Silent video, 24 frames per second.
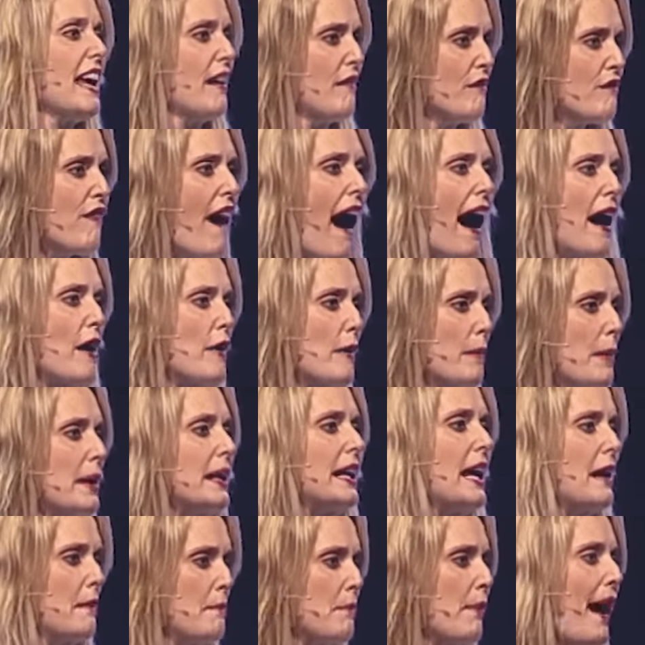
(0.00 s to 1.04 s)
the
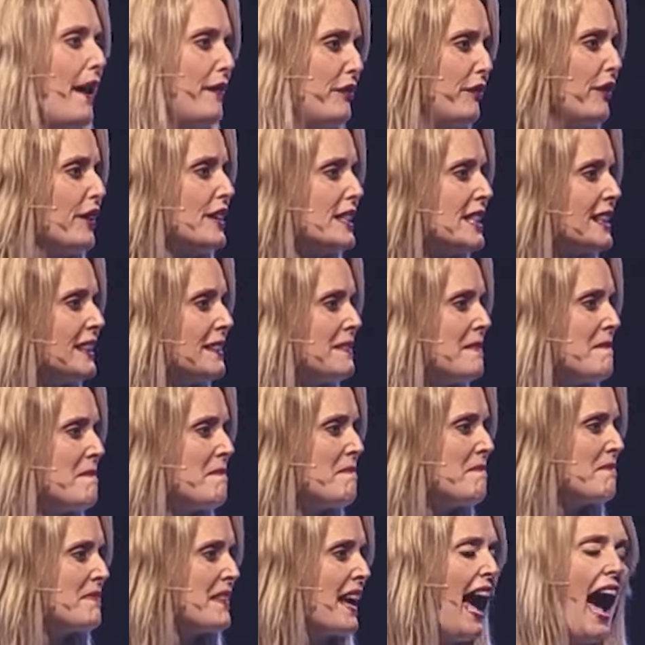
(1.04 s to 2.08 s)
environment in Bradford.
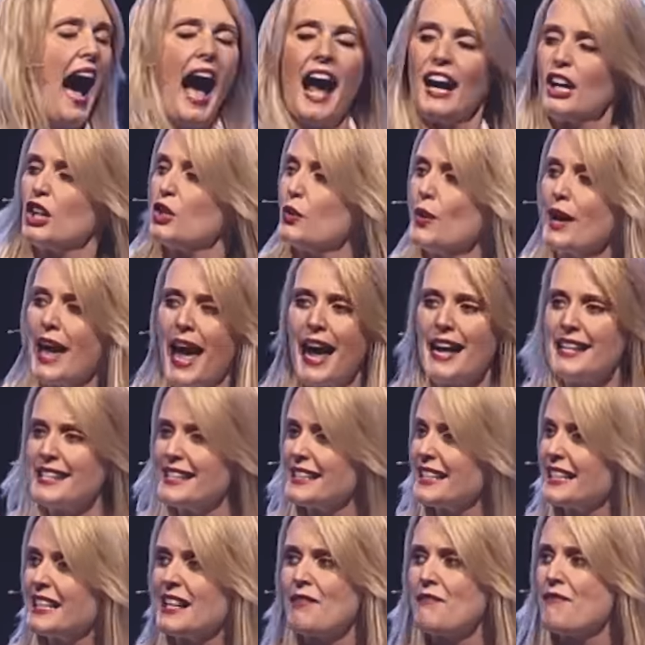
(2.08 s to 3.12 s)
I
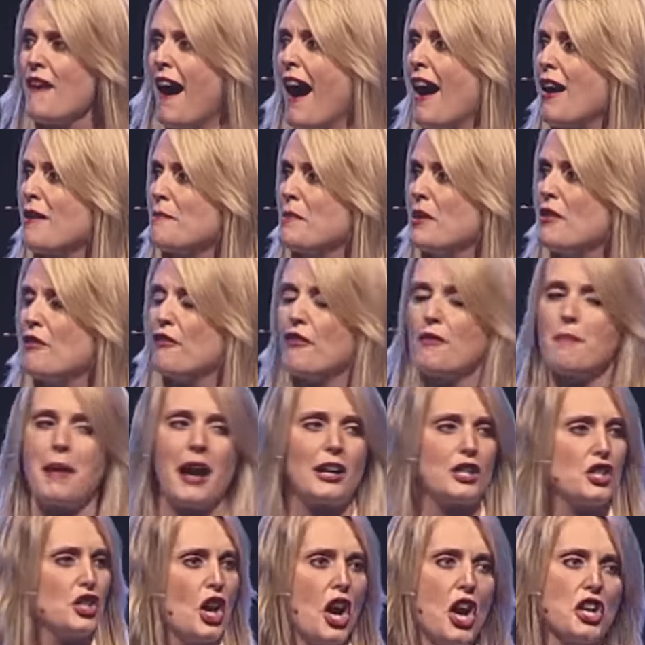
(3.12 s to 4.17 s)
created an environment for
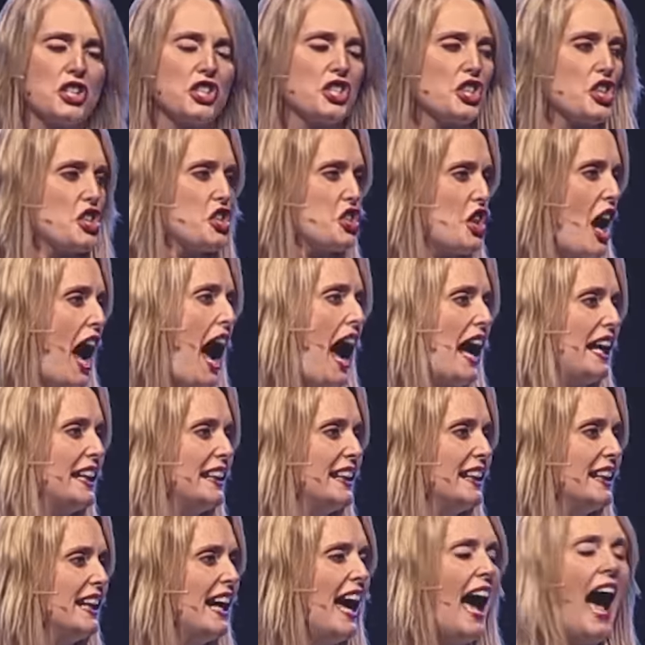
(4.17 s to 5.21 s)
my church to
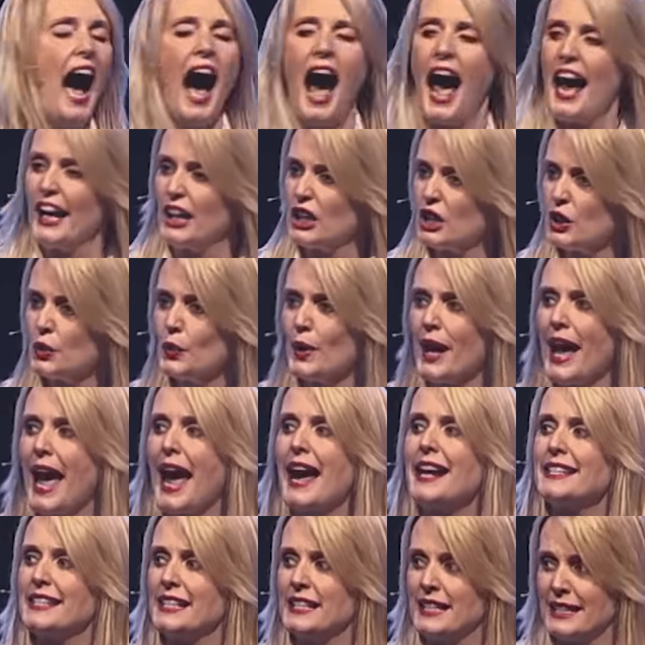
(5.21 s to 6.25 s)
shine. I
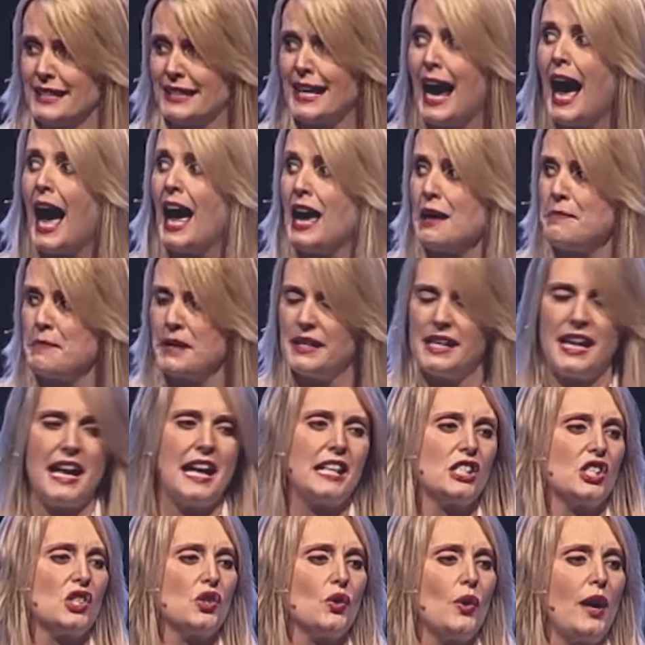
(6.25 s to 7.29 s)
created a time in
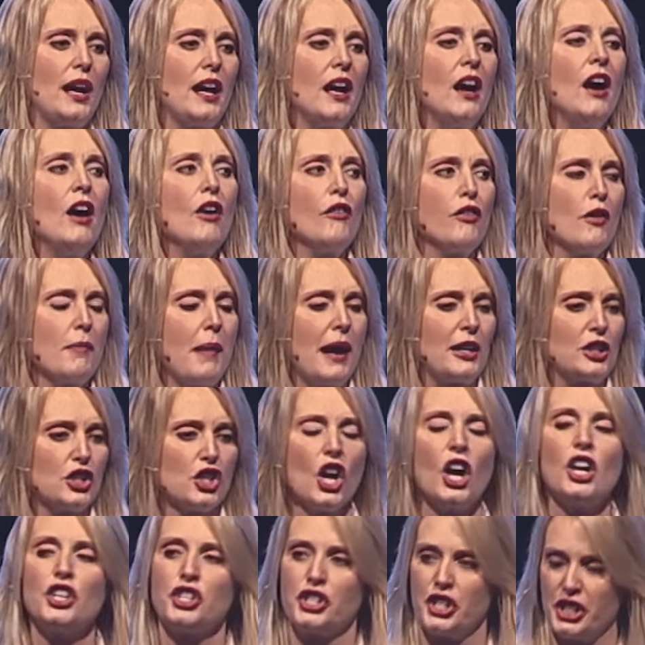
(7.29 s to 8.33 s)
history for my
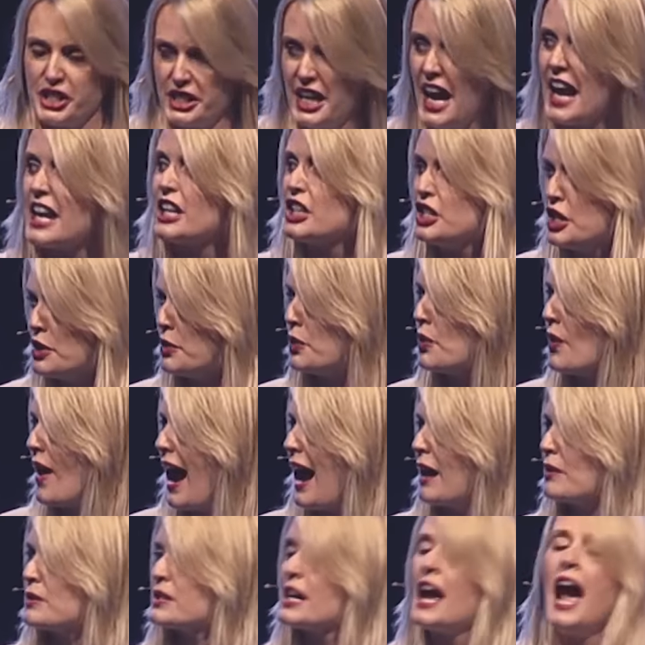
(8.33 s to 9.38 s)
church to take new
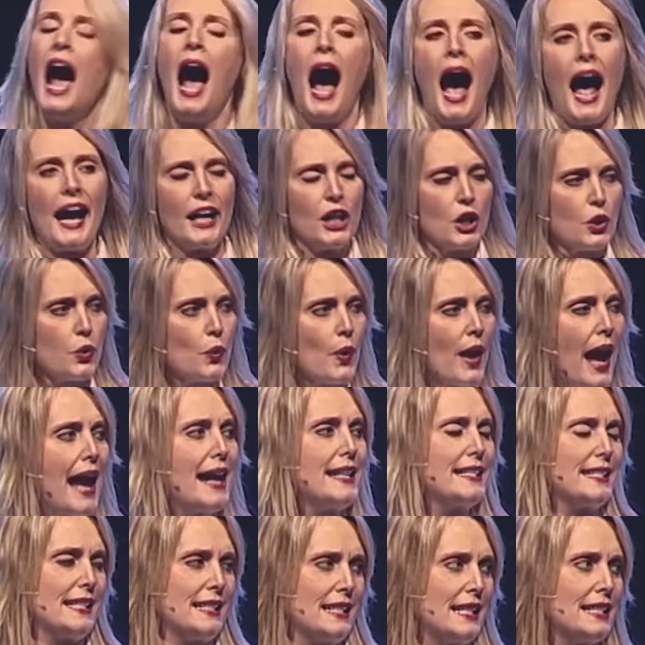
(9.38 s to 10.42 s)
ground. I
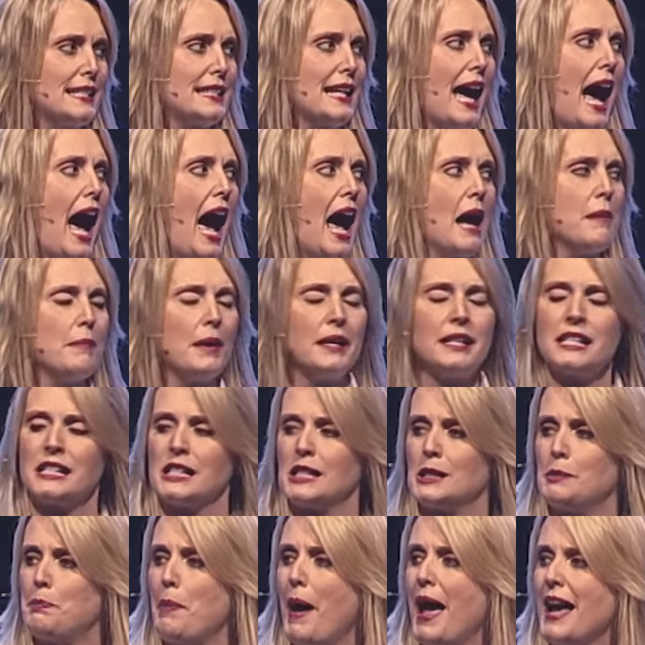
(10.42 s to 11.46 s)
created a time and a
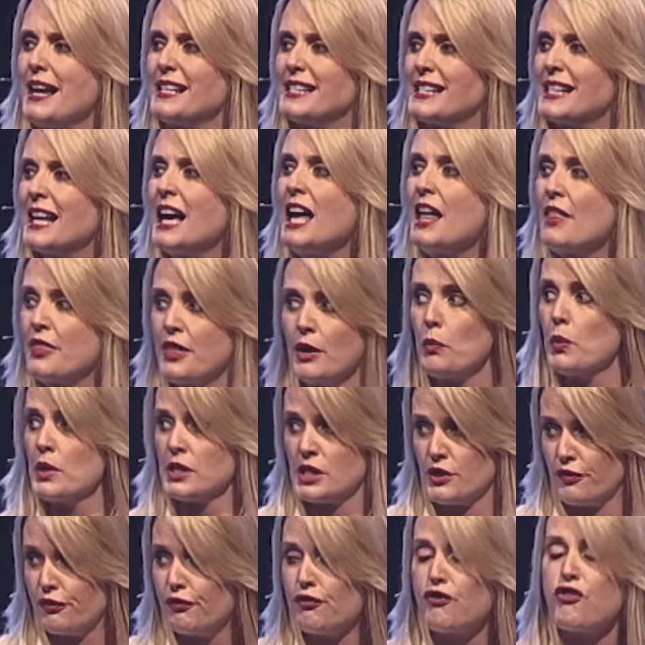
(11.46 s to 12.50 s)
space that
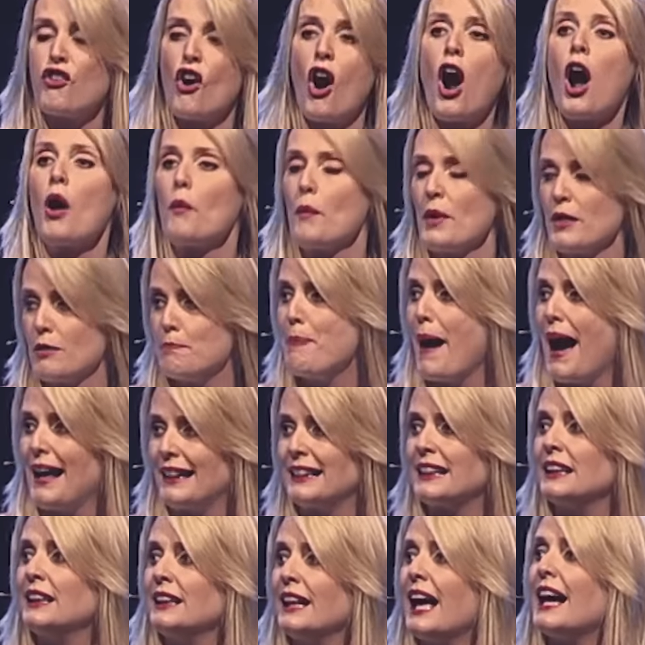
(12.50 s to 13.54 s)
was fraught with
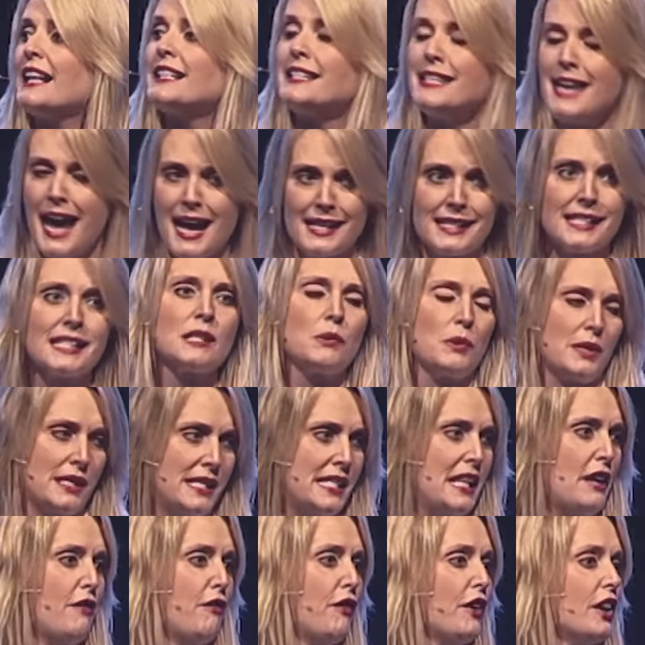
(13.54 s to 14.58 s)
battle. And yes, there
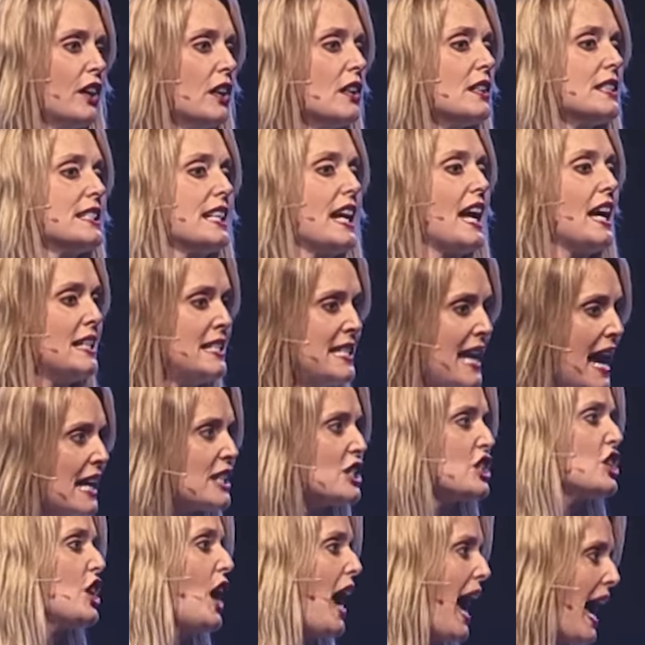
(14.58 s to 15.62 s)
was difficulty. And
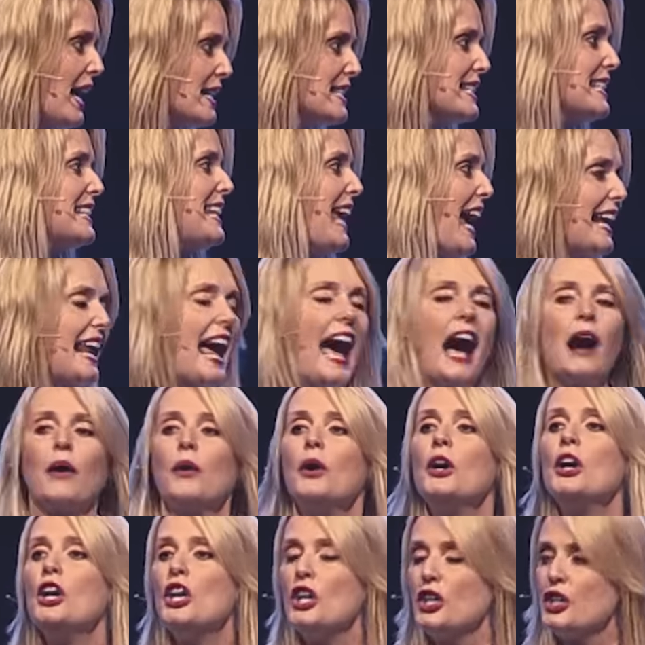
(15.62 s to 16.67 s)
yes, you had to get
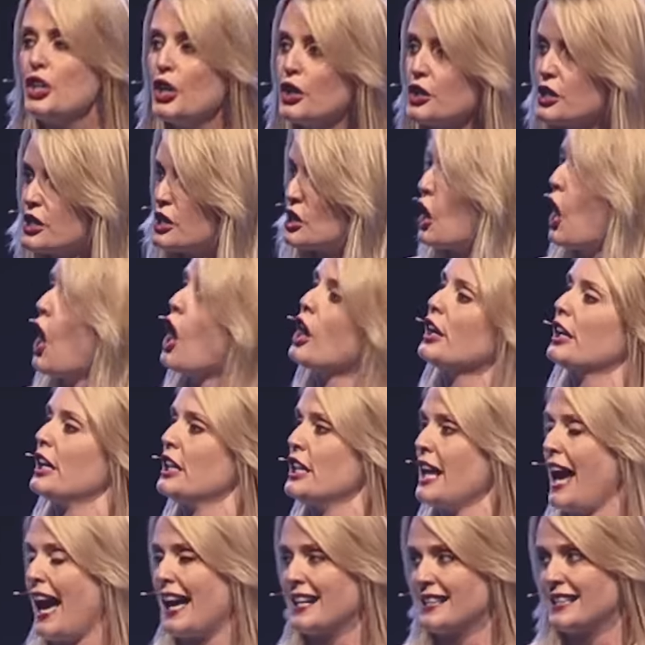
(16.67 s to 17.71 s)
out your sword
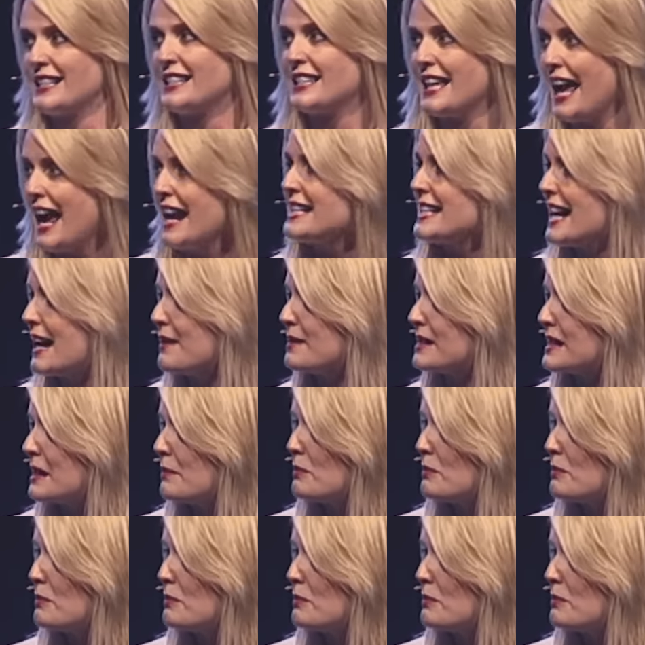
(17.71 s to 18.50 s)
and you had to take down